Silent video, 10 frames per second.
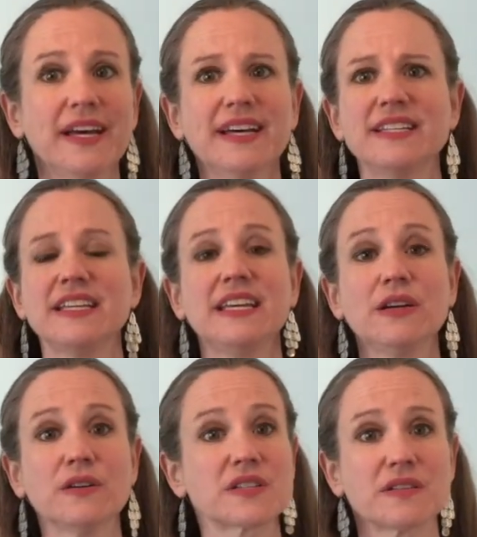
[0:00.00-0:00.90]
to
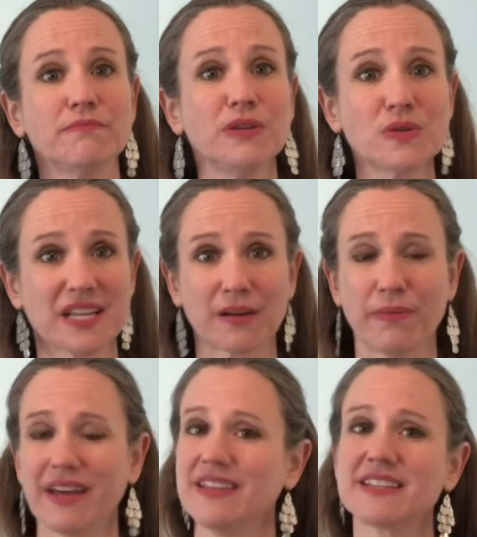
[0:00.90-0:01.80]
hear some music
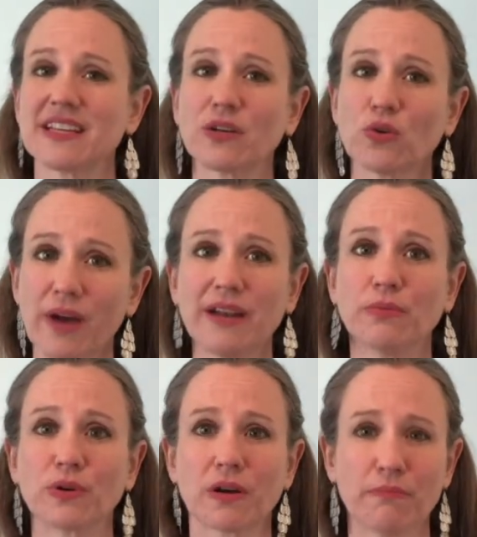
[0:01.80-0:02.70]
by these incredible
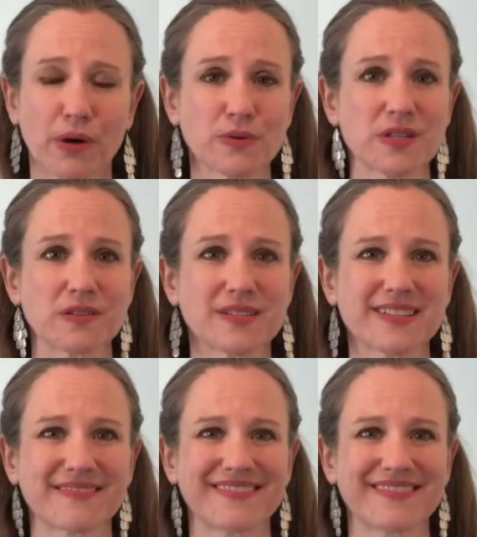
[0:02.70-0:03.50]
composers.